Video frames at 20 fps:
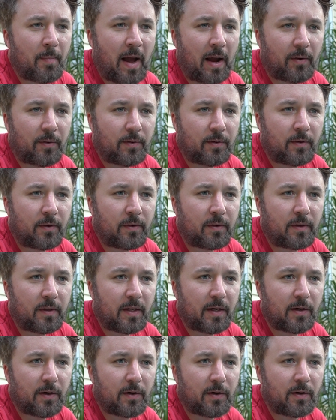Mountain
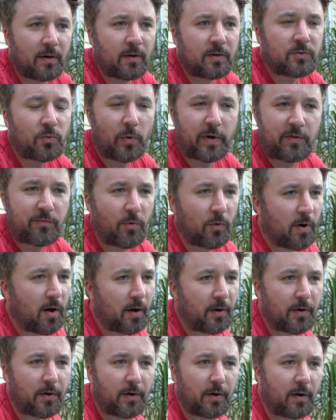Gear
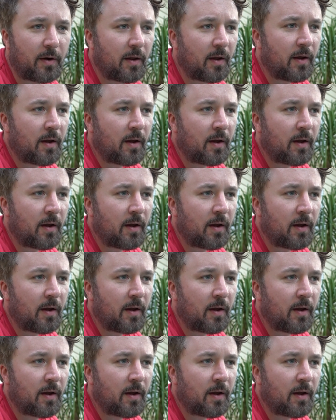2400.